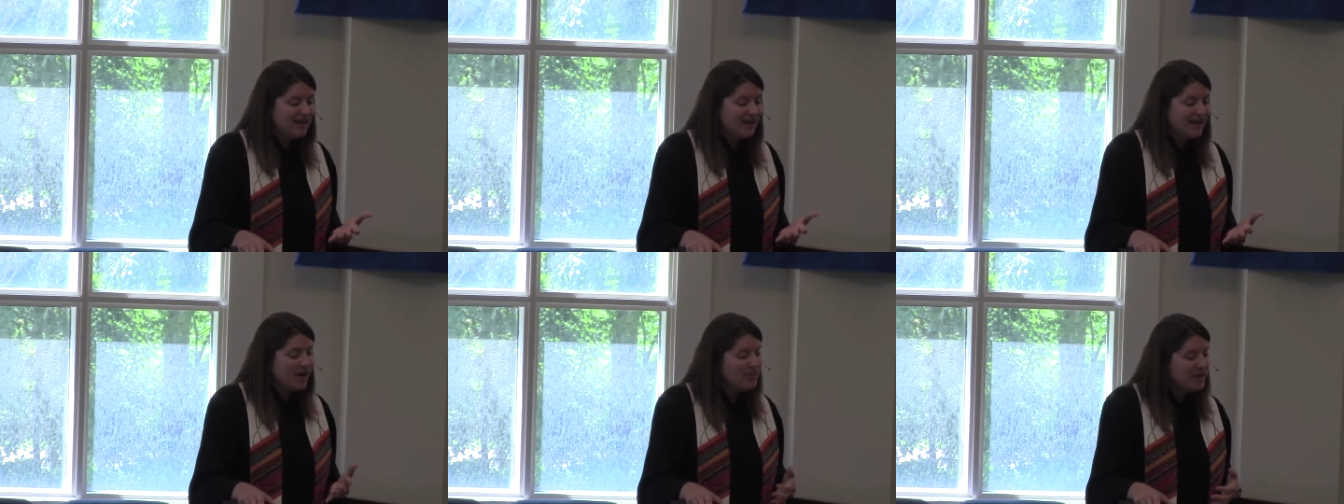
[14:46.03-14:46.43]

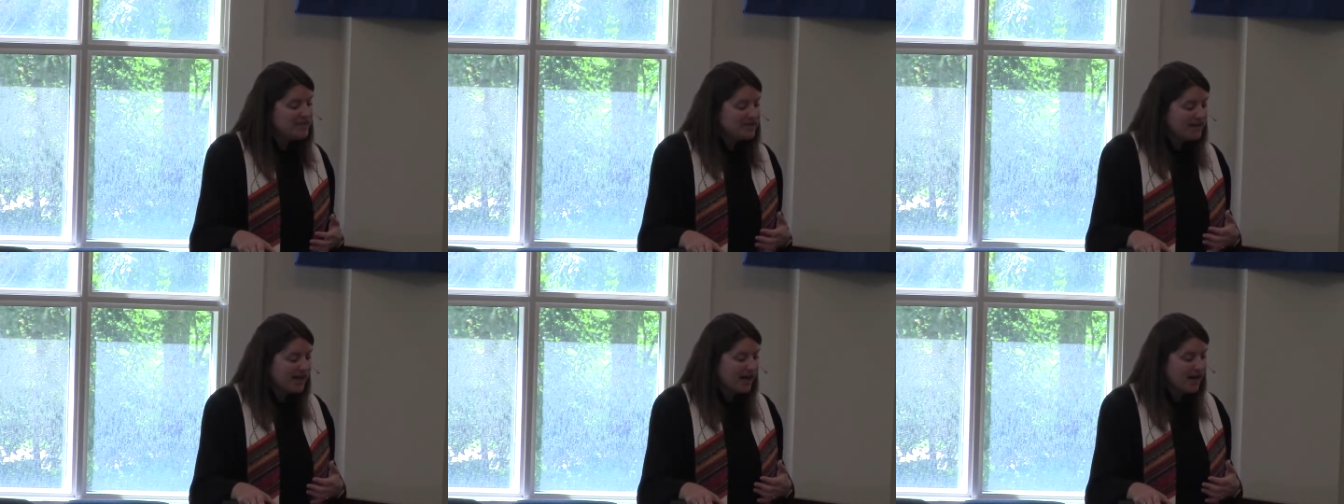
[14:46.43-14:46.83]
Help me
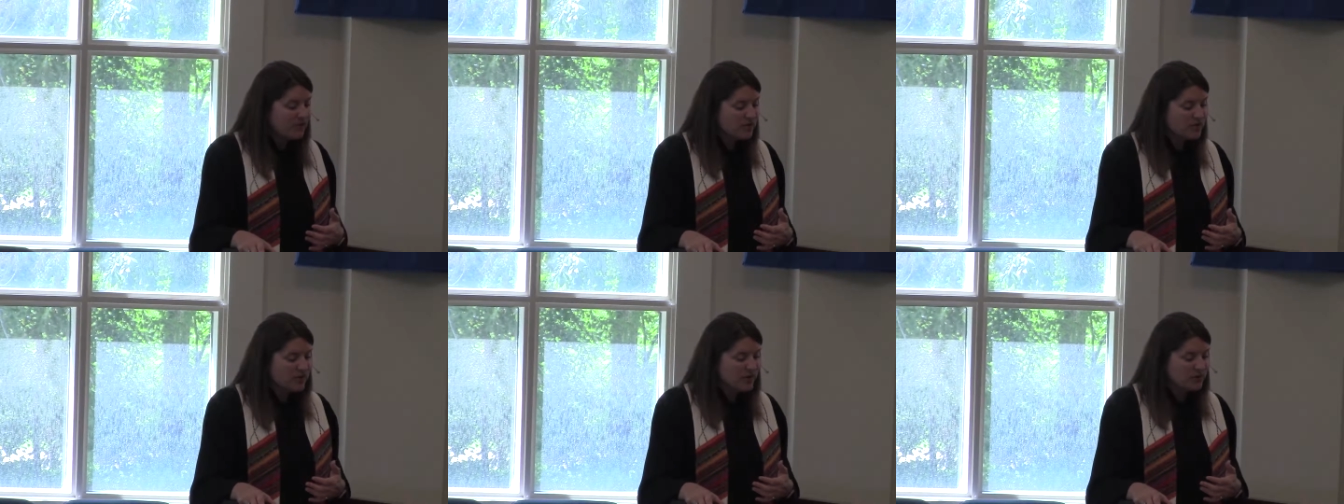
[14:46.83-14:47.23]
to care
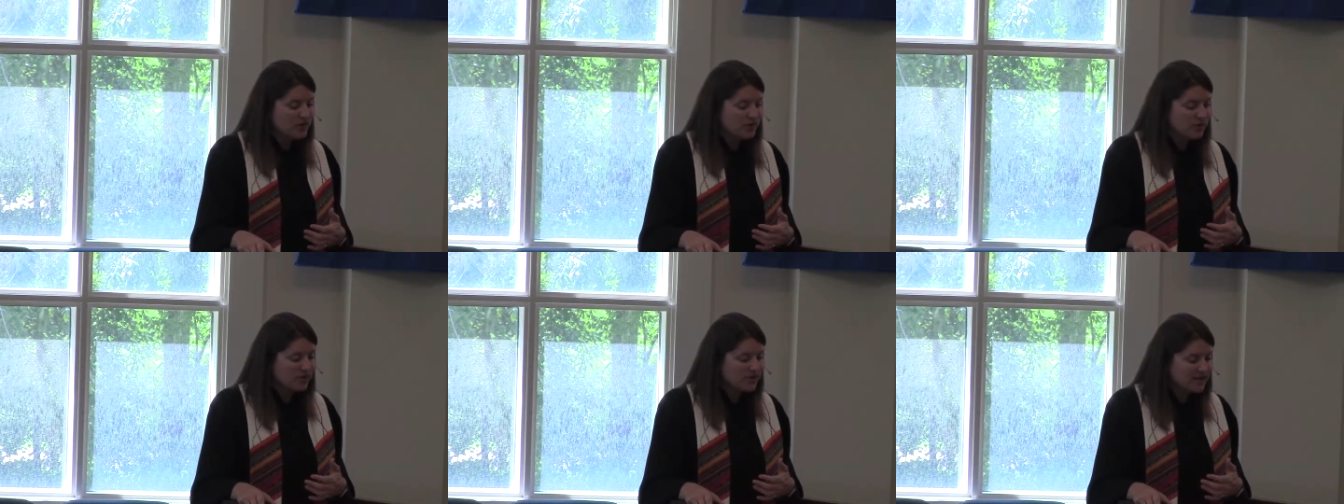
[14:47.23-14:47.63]
for those
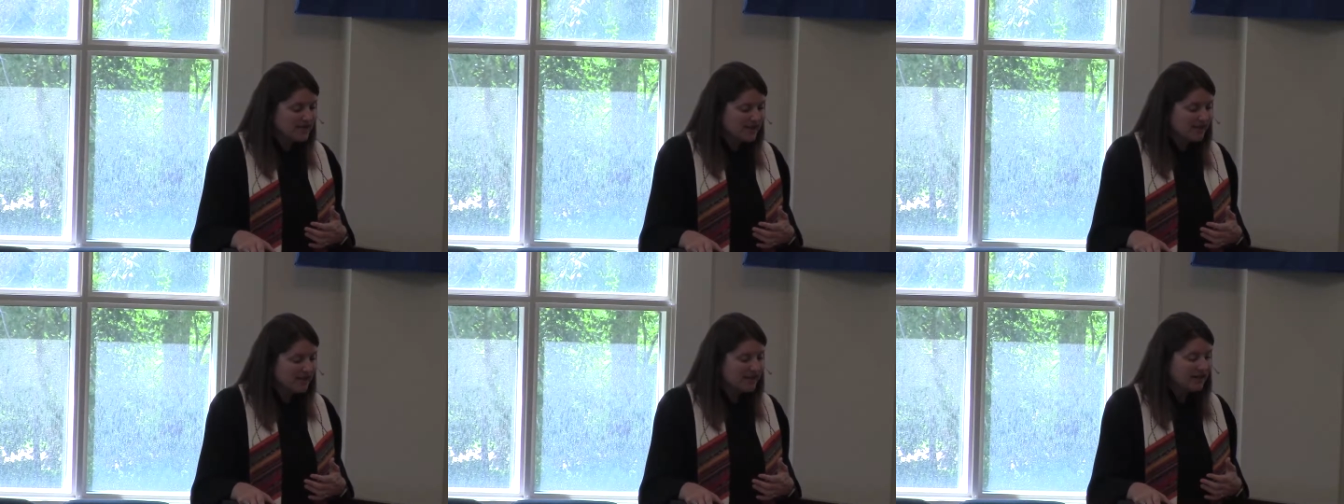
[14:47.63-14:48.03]
who are
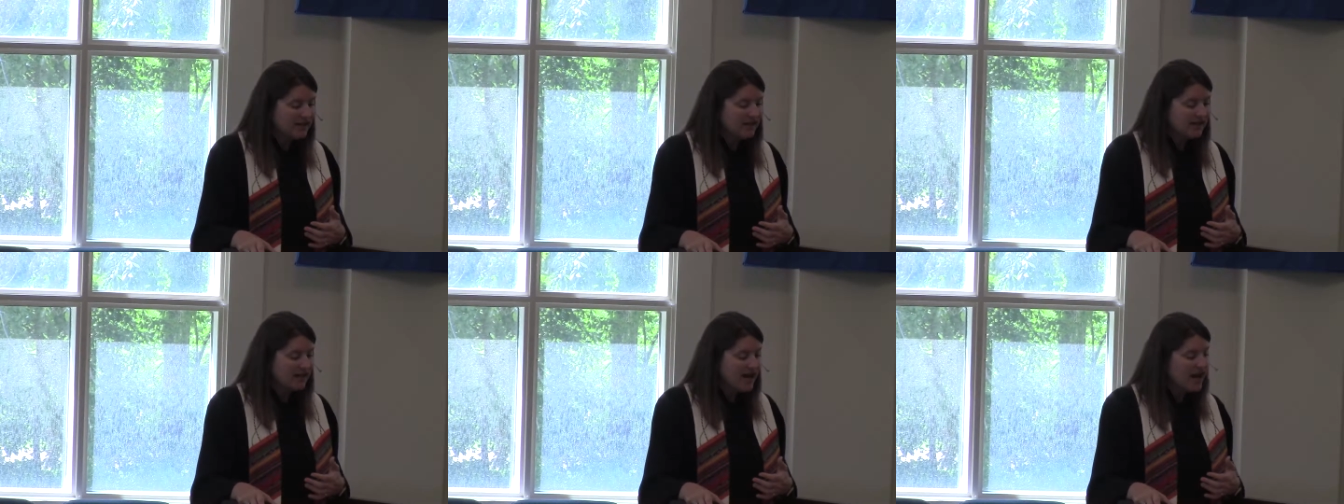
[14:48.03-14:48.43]
sick.
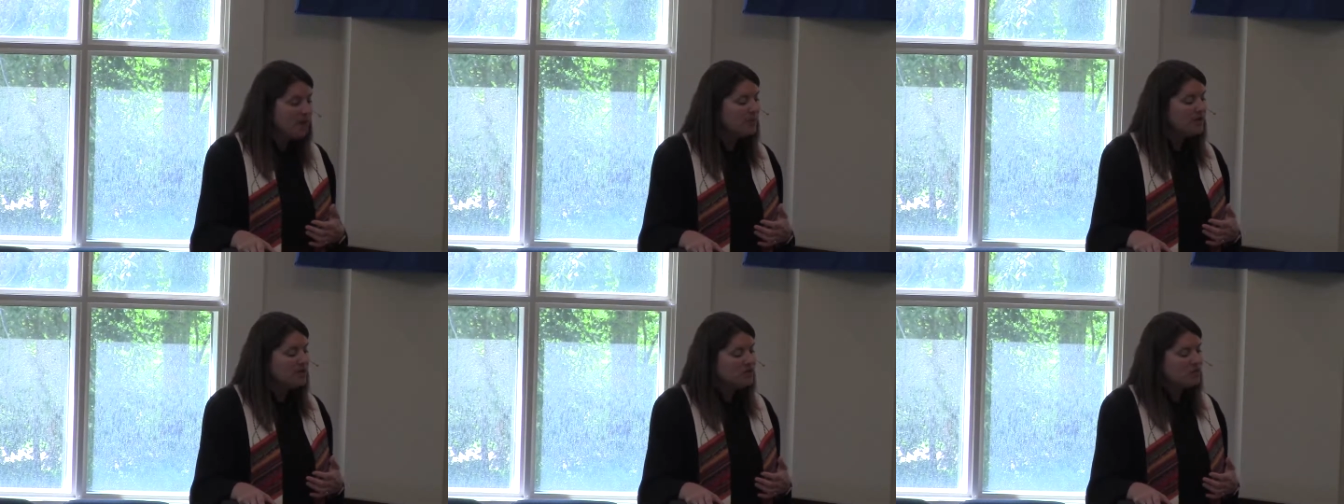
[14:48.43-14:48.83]
Help
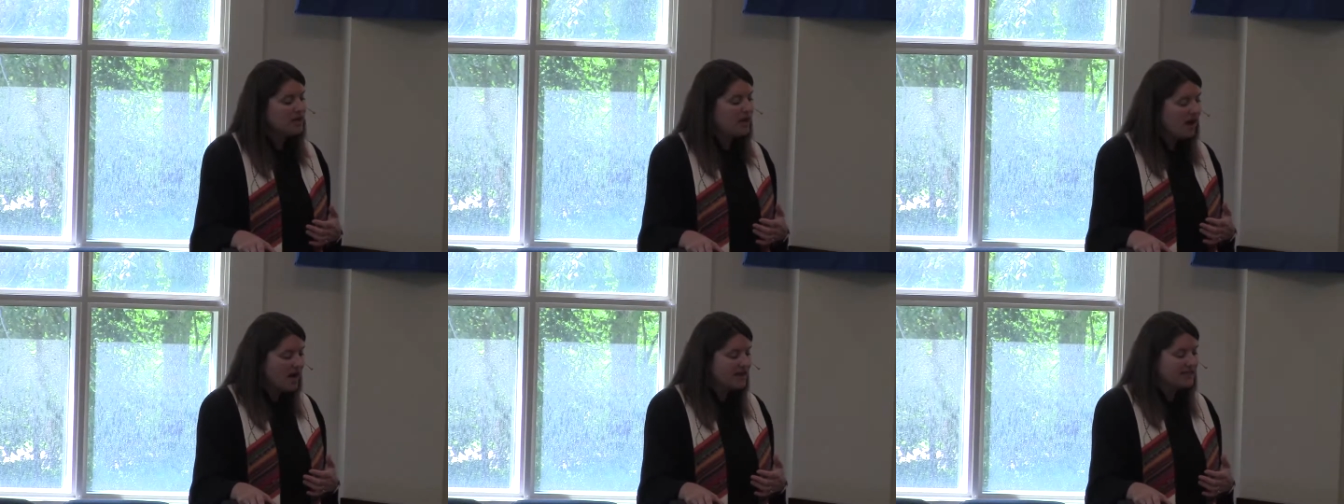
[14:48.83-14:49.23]
me to
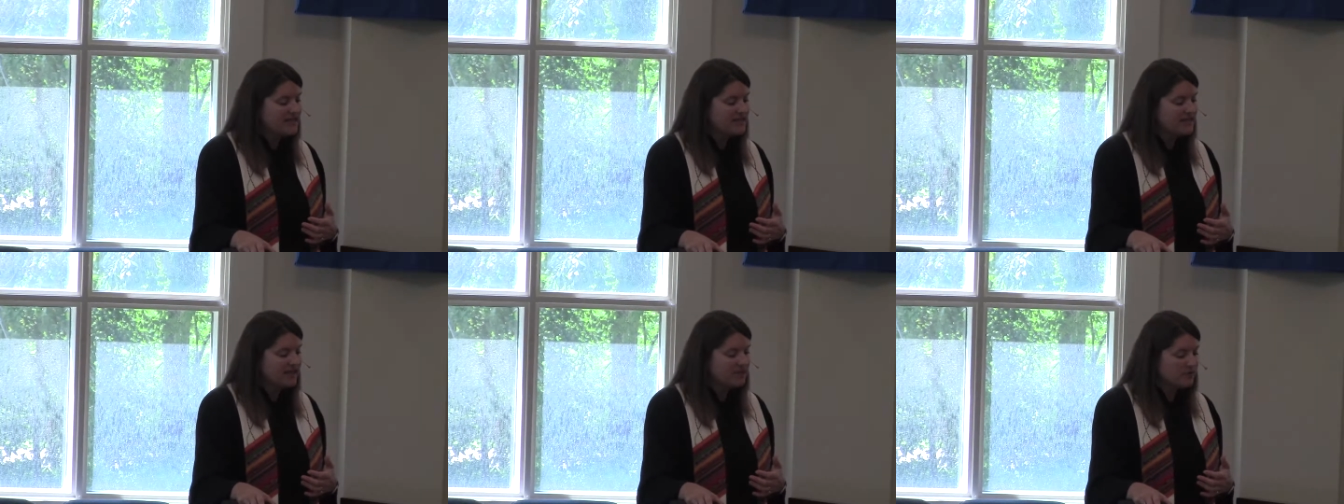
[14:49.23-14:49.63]
be
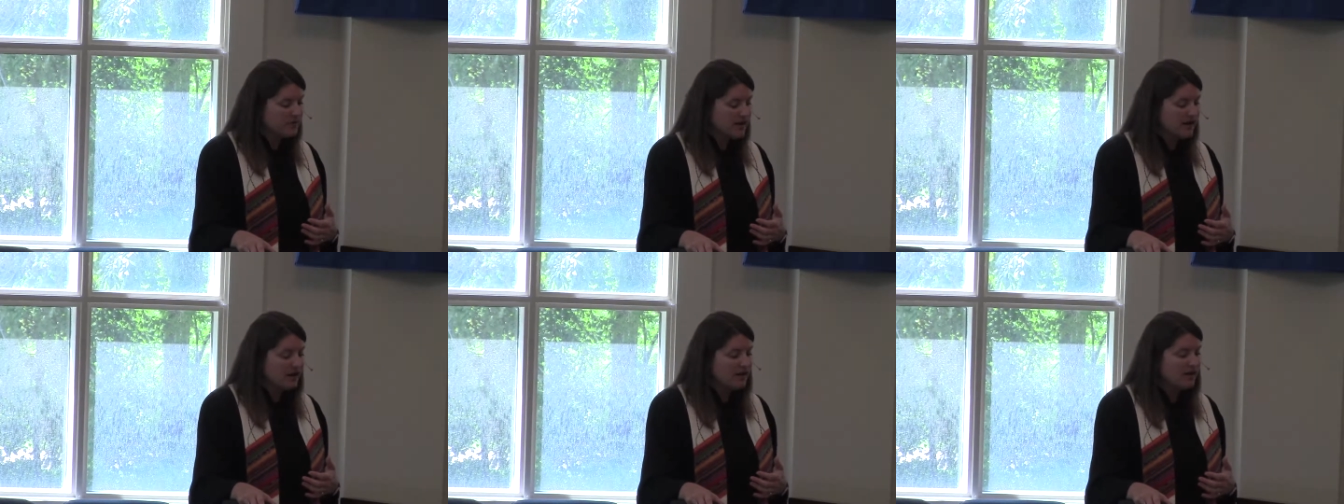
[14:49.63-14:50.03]
honest and
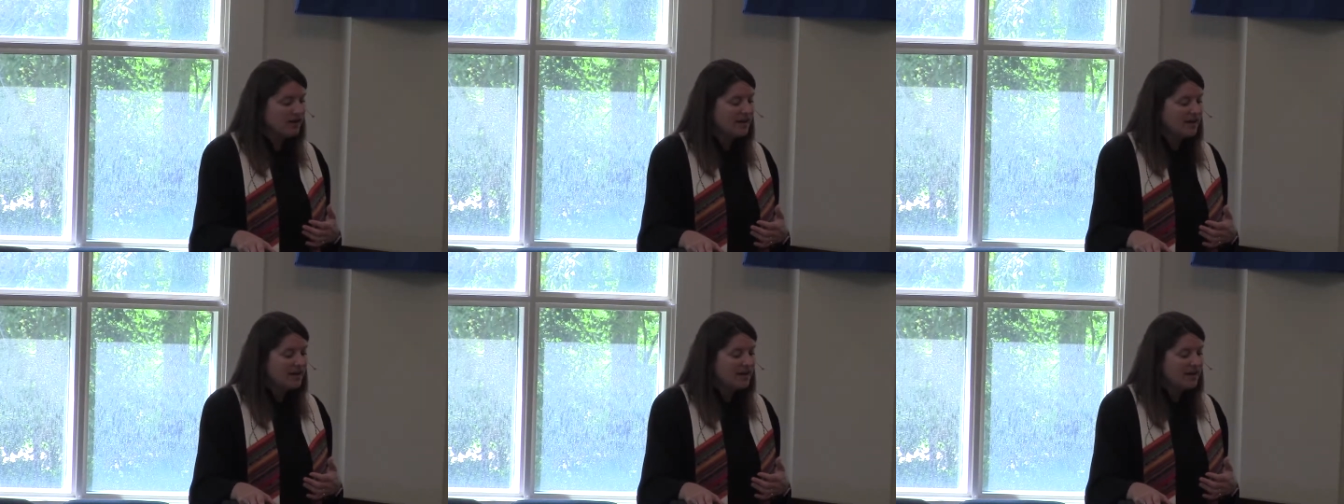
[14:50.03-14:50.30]
fair.